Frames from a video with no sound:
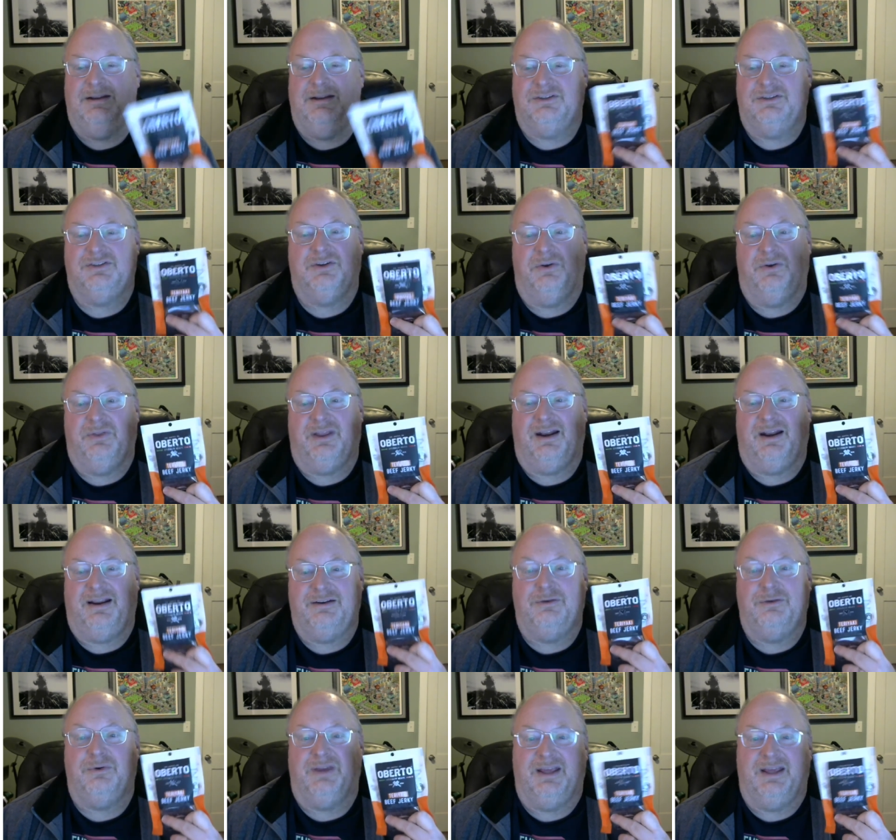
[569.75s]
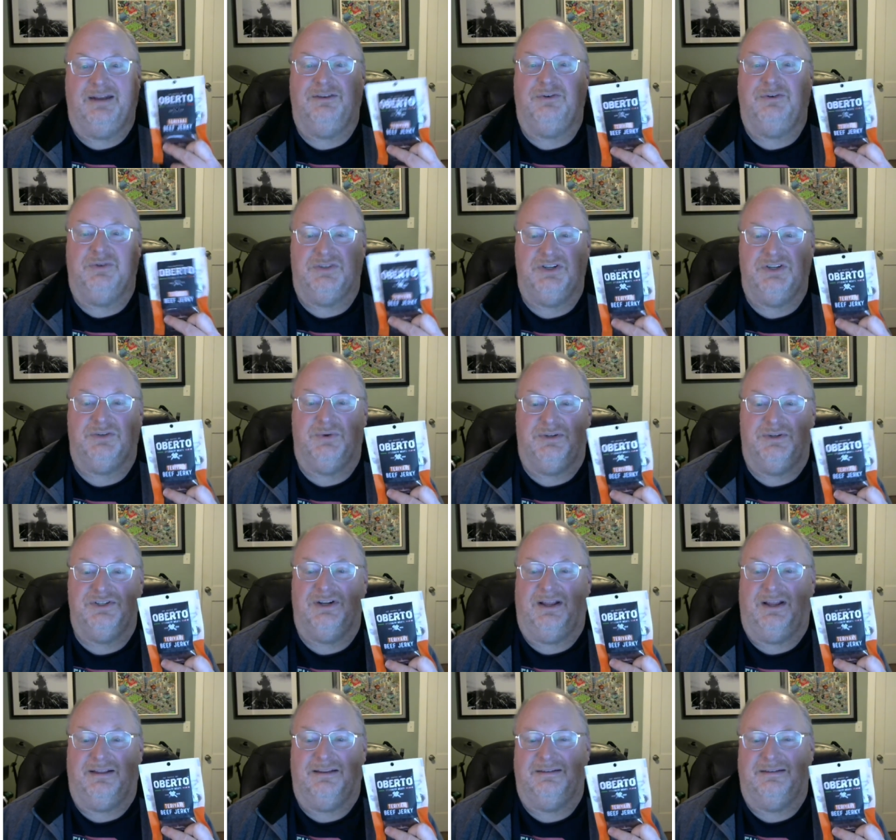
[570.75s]
so that I don't get into a situation
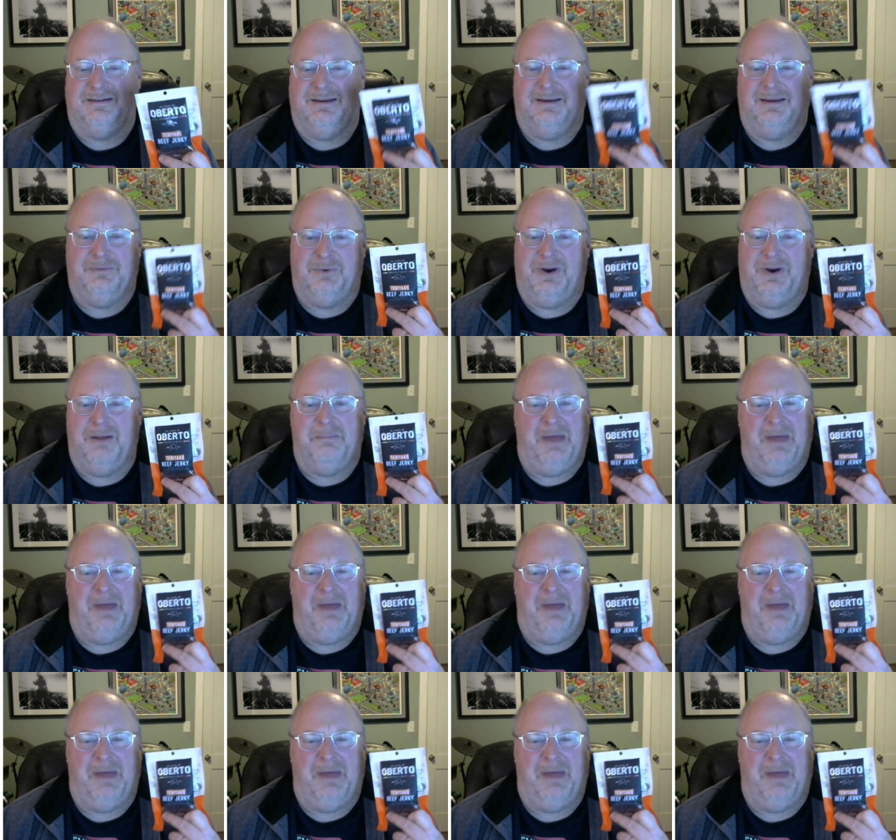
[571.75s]
like this again where I'm